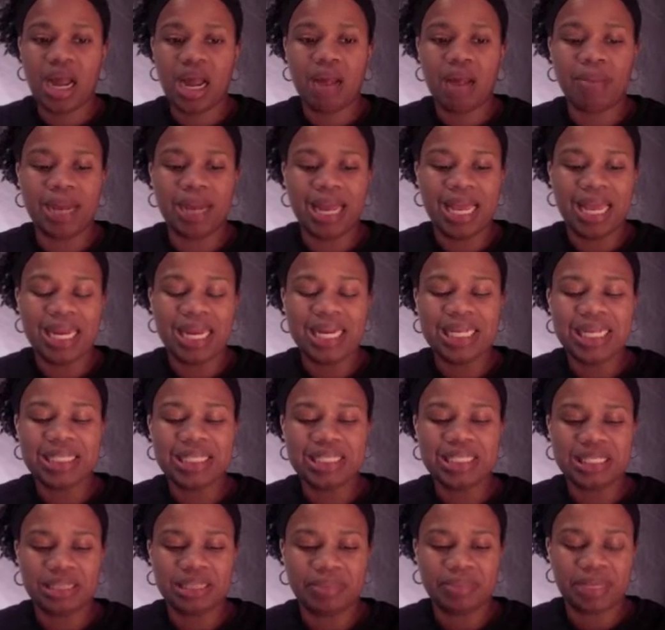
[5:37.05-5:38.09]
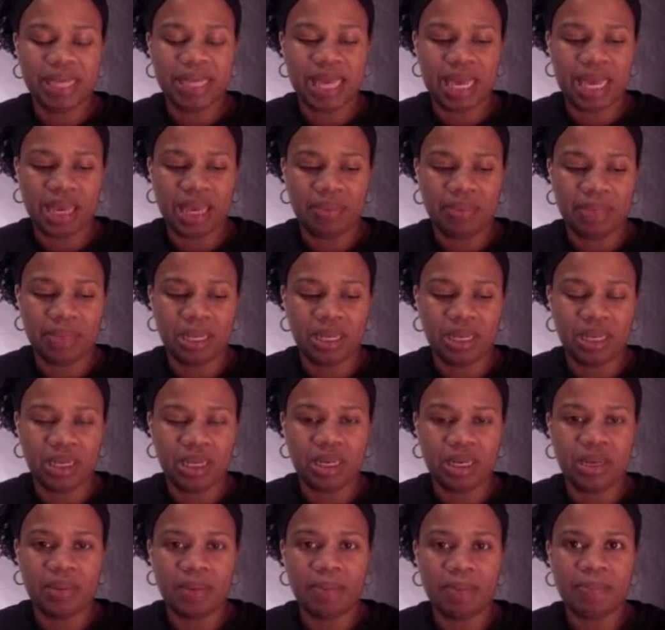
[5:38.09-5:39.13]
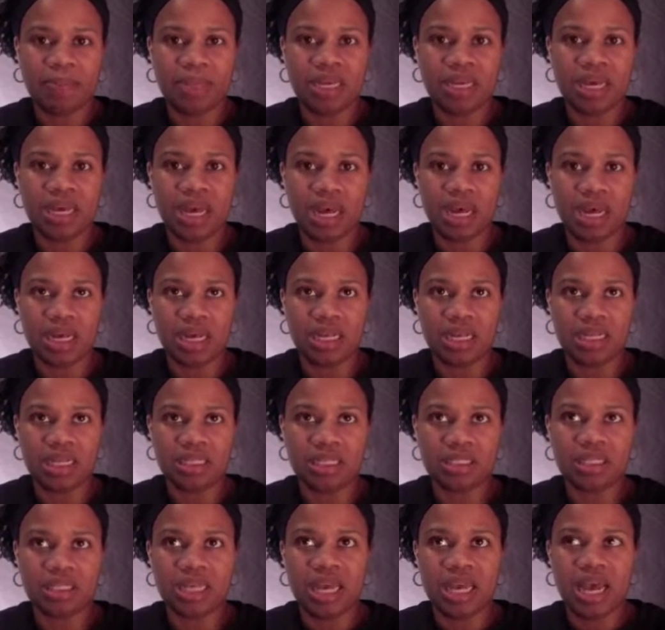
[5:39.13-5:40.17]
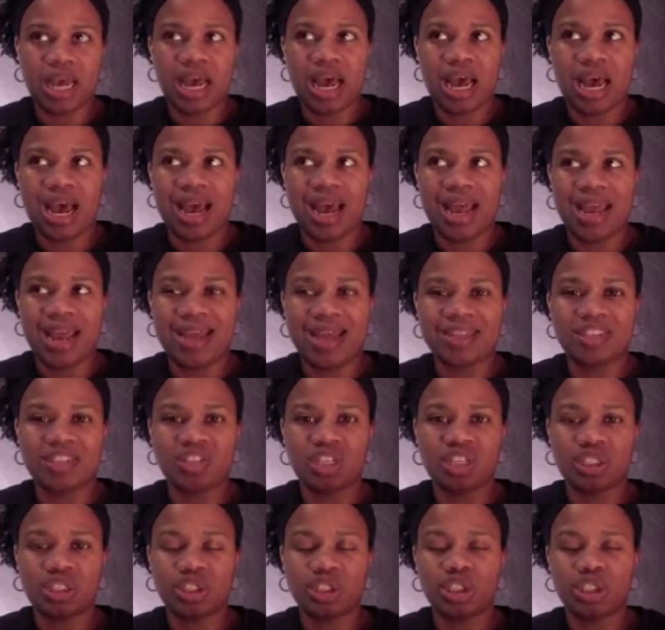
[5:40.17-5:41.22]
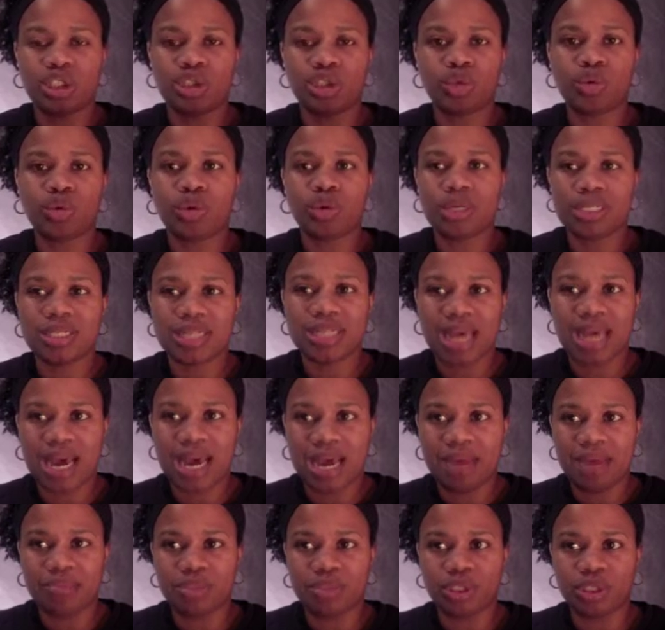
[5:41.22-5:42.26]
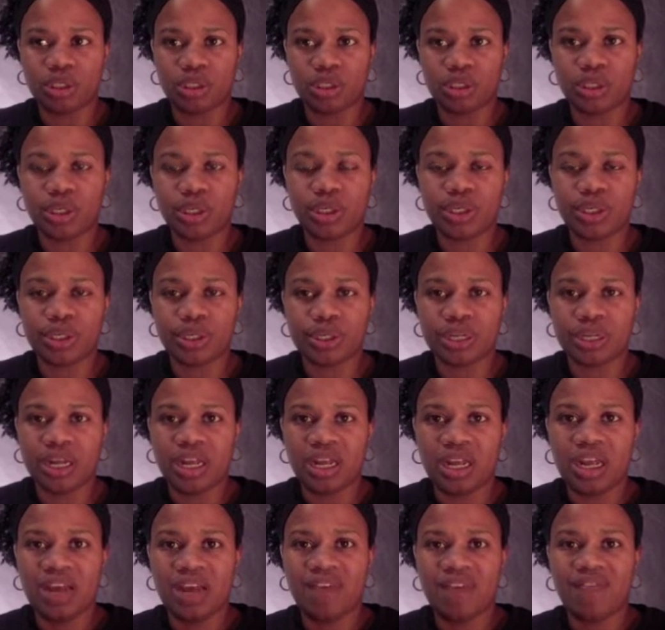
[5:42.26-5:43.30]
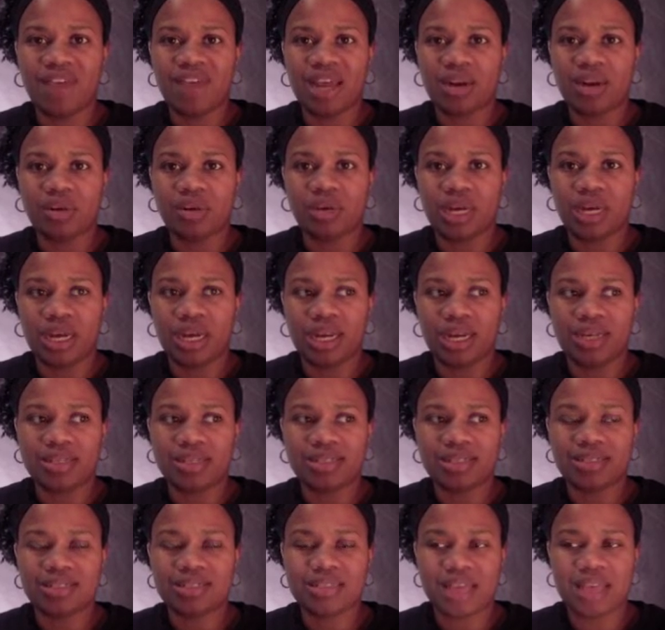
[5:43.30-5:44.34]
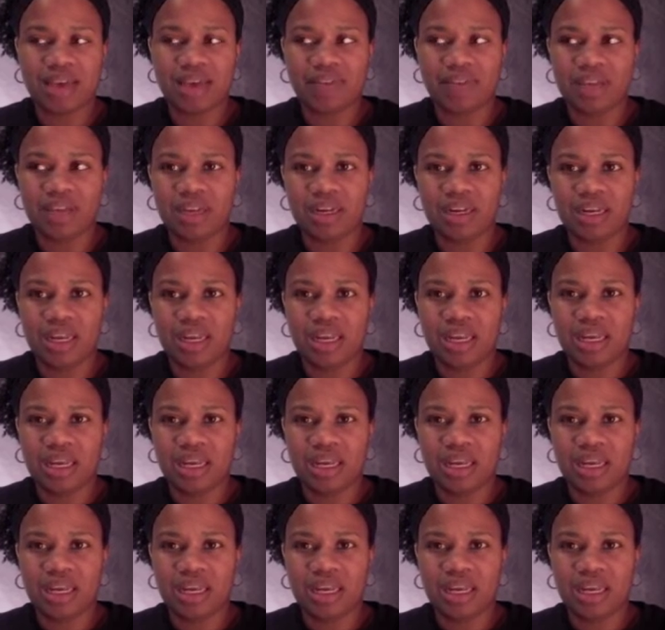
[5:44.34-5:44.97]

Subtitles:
My editing dilemma came in because I had such a short time to learn Final Cut 7.